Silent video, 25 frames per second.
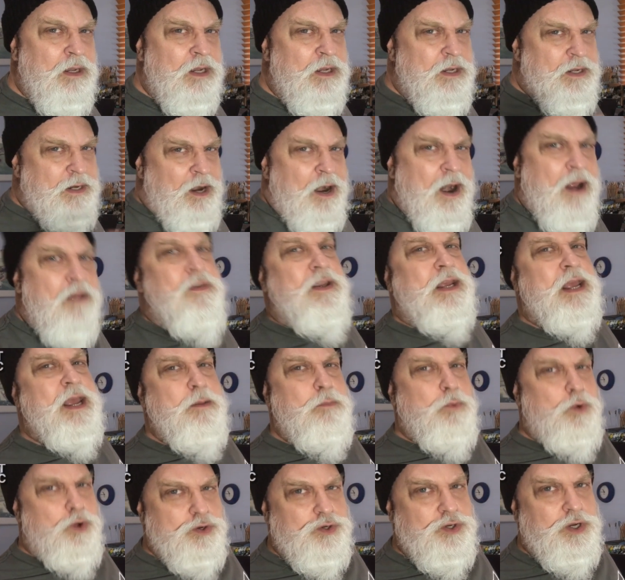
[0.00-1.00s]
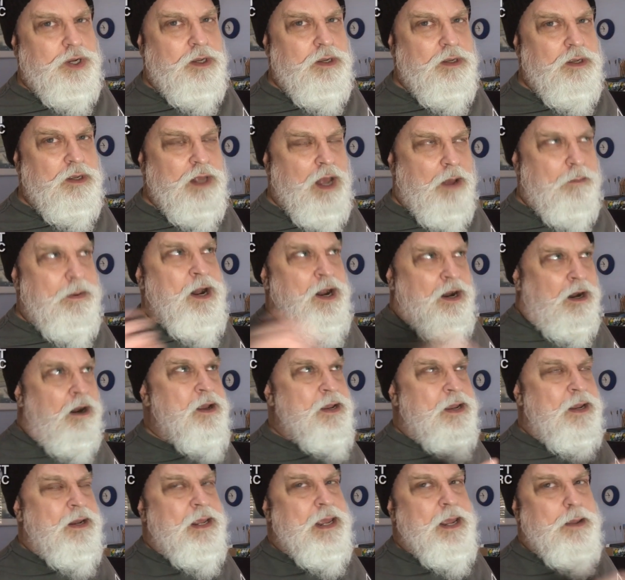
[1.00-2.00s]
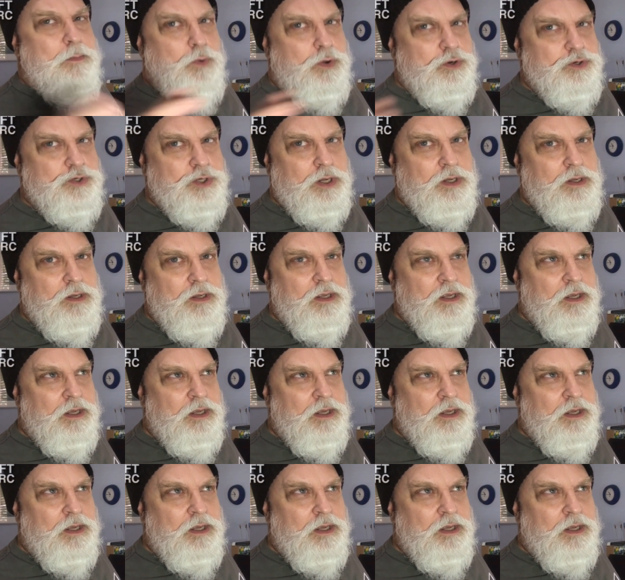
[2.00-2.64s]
You don't have to keep watching. I mean, I'd like you to keep watching,